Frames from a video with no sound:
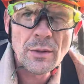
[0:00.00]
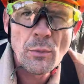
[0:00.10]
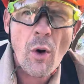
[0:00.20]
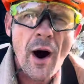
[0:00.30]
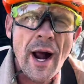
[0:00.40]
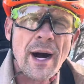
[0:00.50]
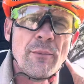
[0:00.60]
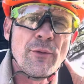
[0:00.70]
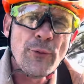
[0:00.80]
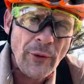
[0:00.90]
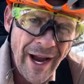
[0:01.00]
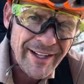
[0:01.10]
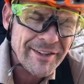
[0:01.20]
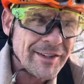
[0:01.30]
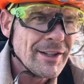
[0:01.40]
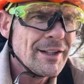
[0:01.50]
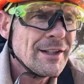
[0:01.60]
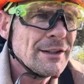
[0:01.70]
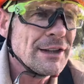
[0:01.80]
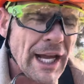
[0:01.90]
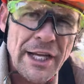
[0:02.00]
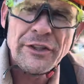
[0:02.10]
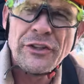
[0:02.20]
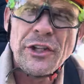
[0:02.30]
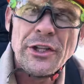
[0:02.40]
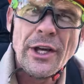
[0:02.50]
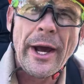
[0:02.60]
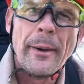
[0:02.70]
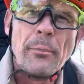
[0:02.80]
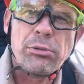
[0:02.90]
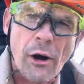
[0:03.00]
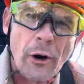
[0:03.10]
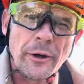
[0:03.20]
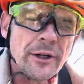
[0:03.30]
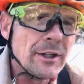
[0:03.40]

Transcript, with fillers: why I'm fat, lazy and broke.